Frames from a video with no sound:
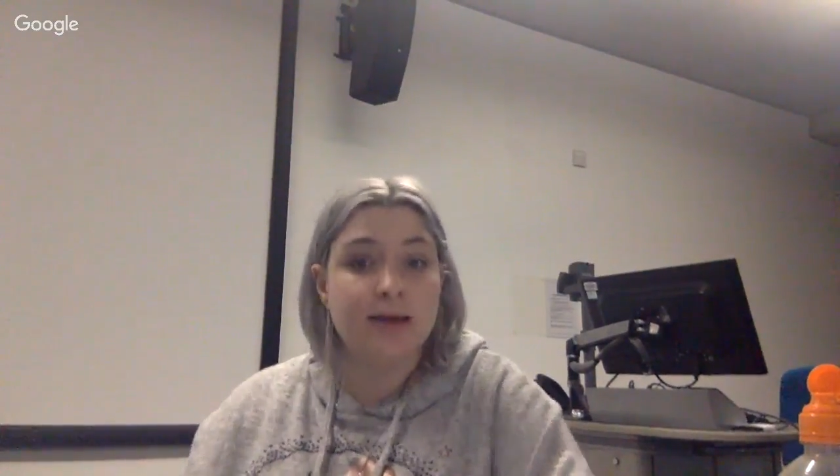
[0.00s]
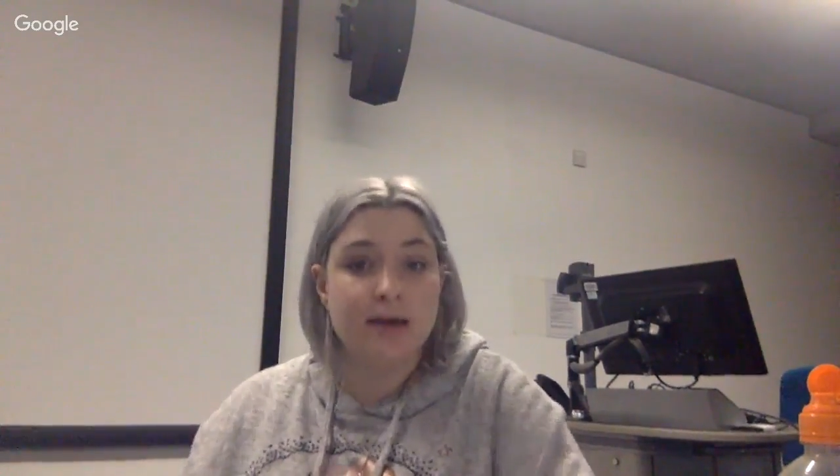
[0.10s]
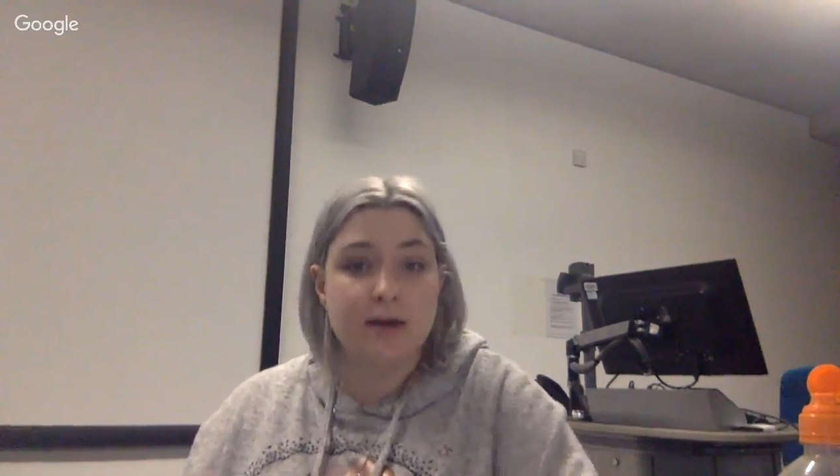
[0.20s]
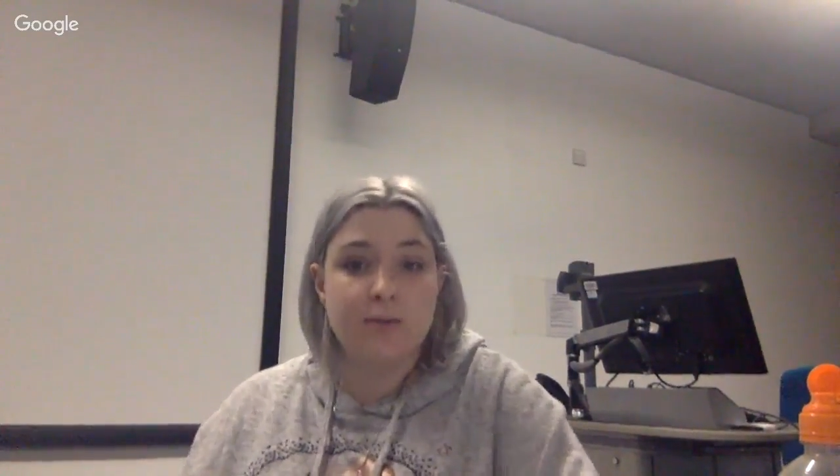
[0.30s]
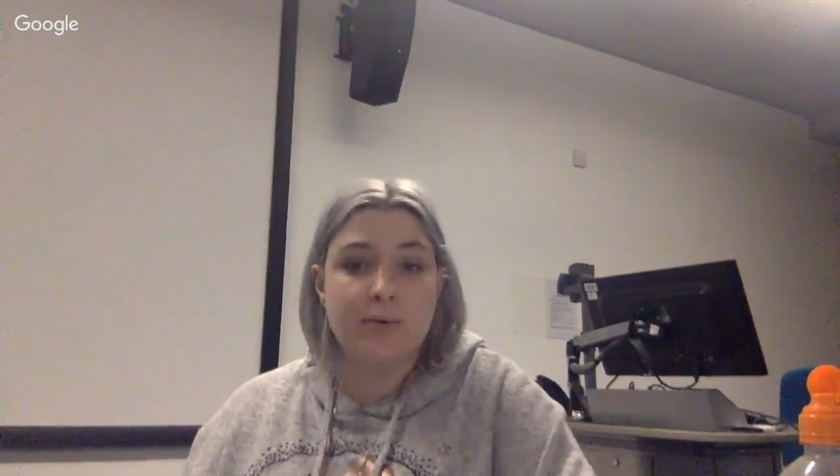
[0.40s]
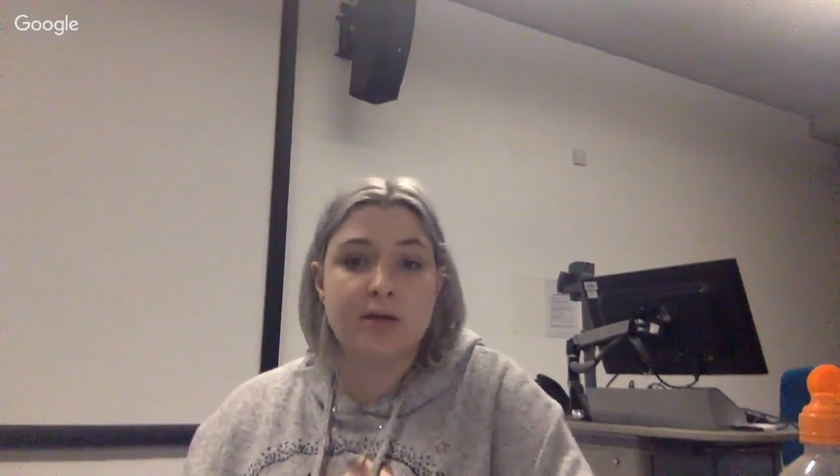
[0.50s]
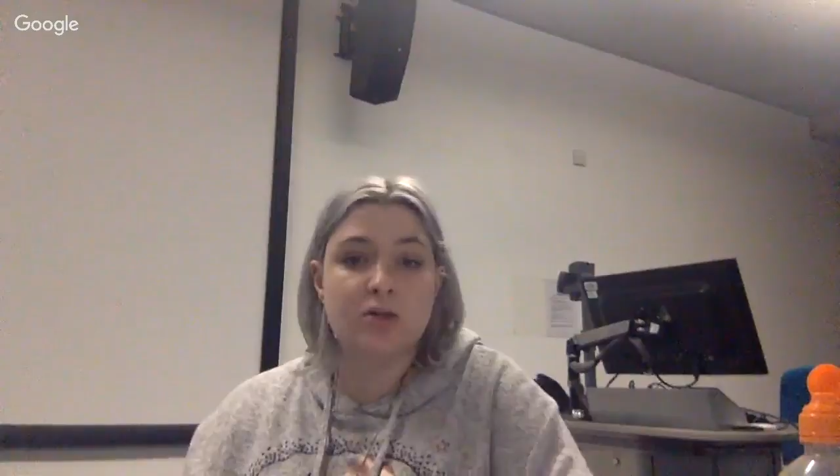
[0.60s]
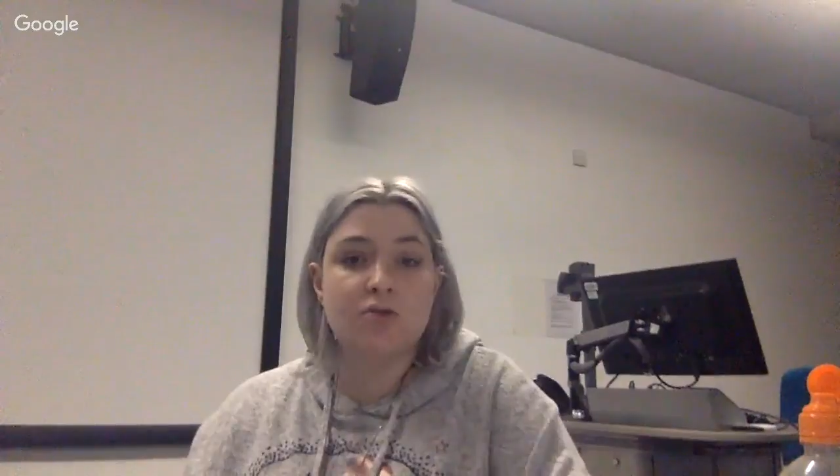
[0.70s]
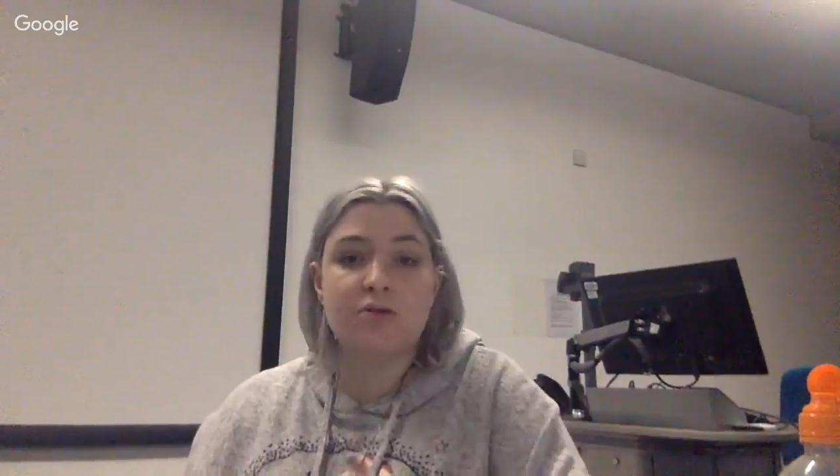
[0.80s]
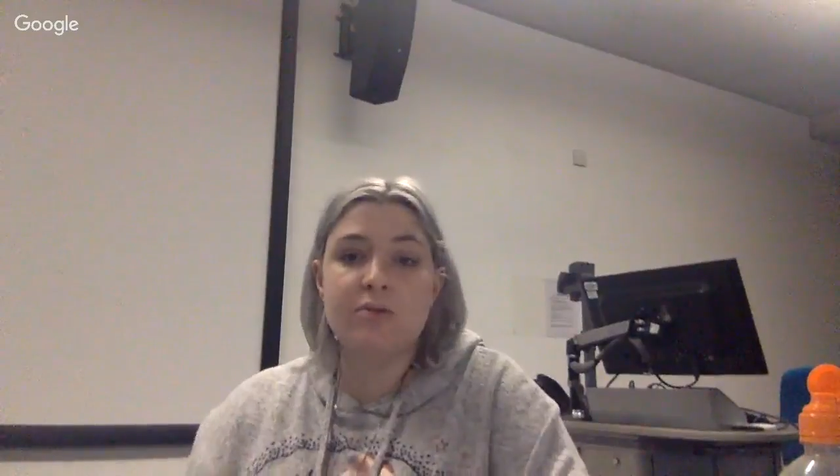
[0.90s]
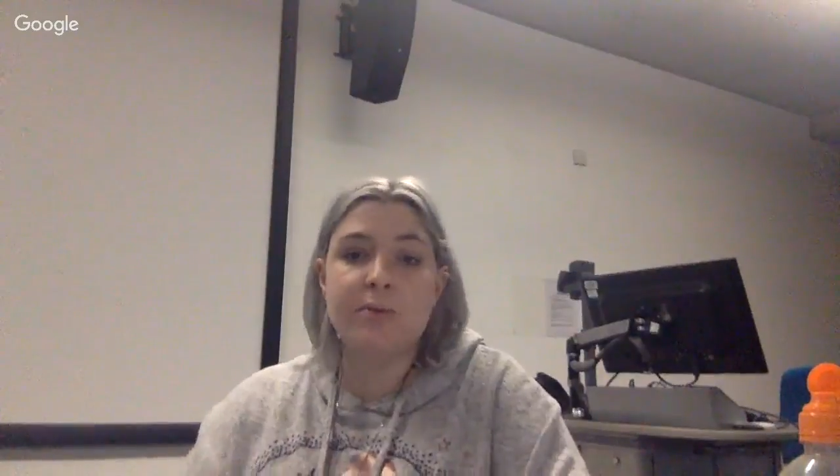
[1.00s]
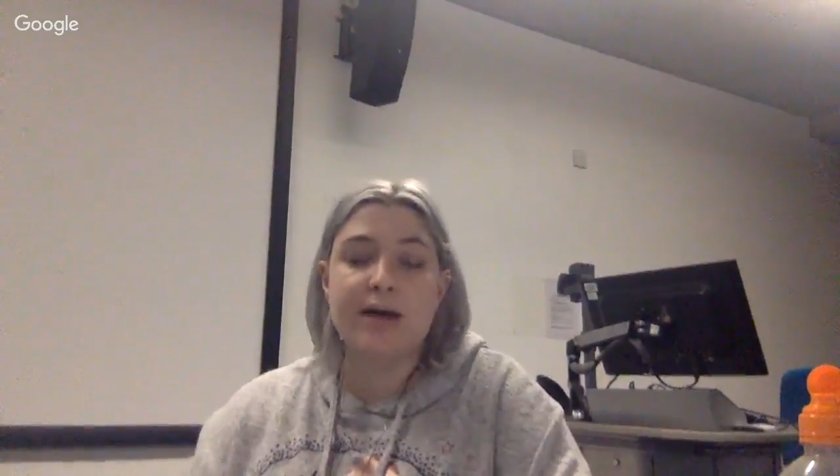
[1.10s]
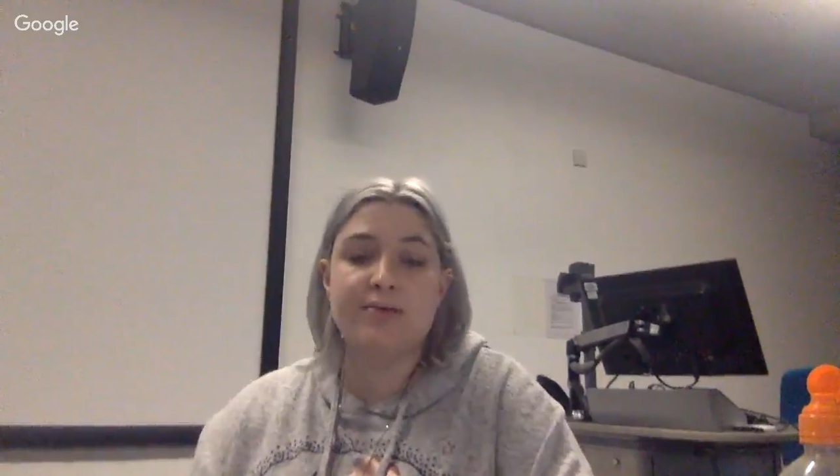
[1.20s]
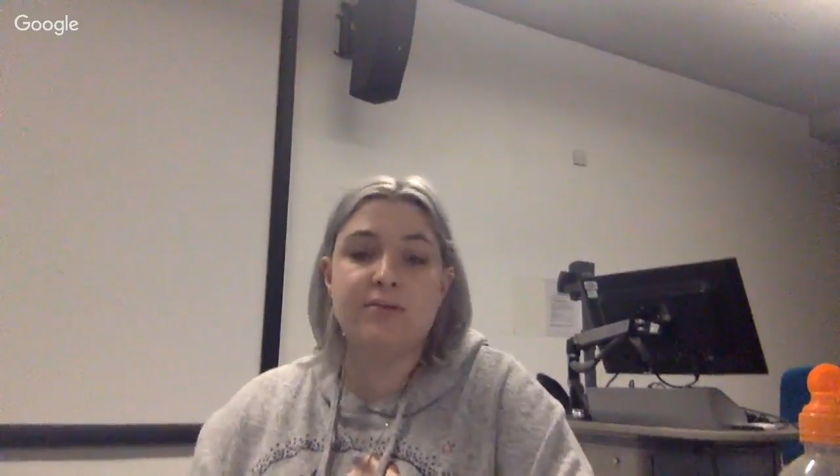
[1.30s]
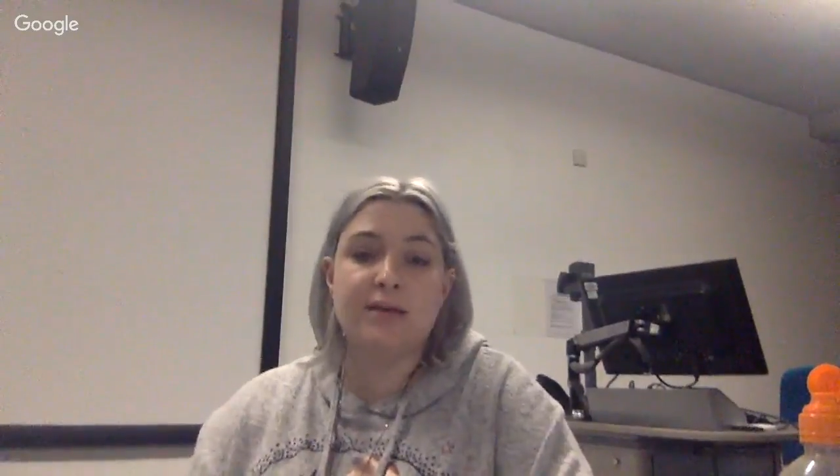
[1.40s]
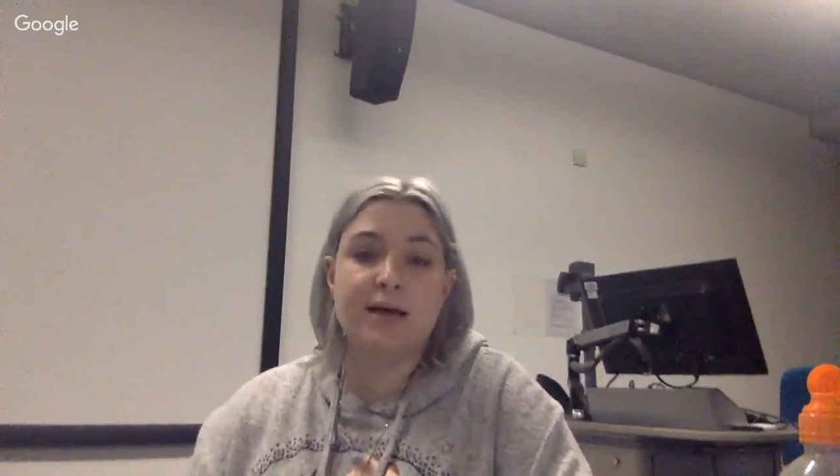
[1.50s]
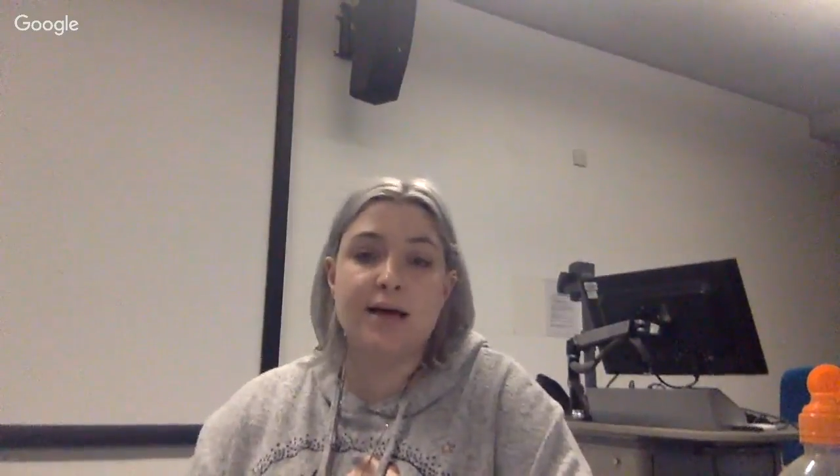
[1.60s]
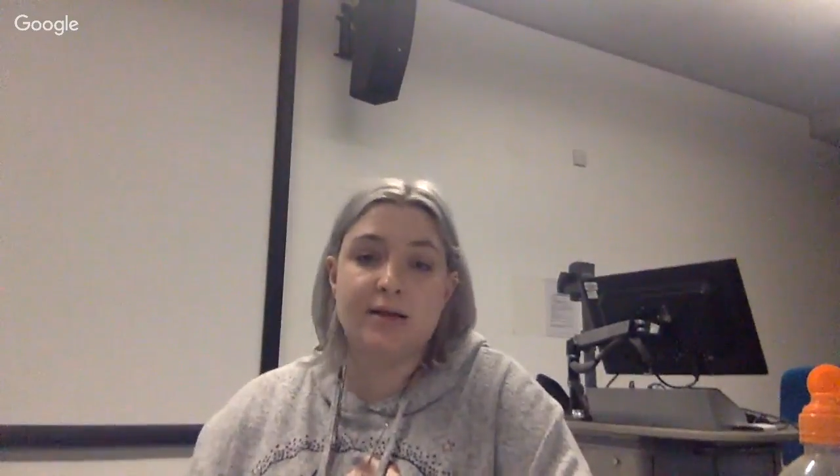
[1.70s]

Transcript: as a group after that,